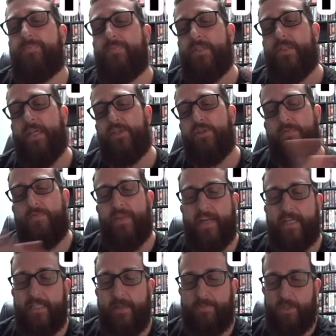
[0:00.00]
stay tuned for the
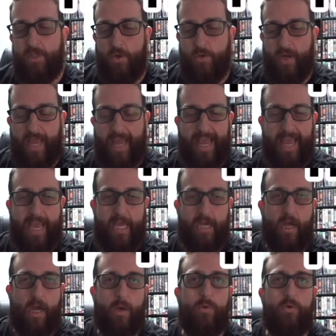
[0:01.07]
next episode
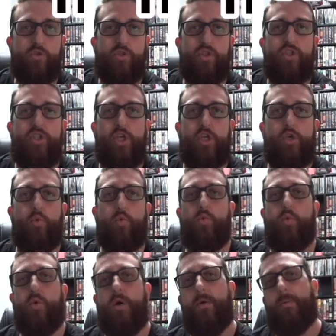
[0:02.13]
and I will see
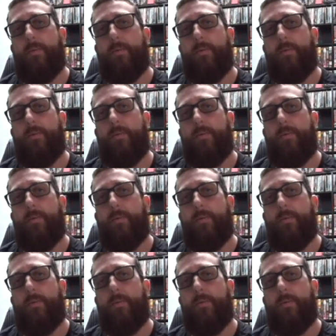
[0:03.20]
you.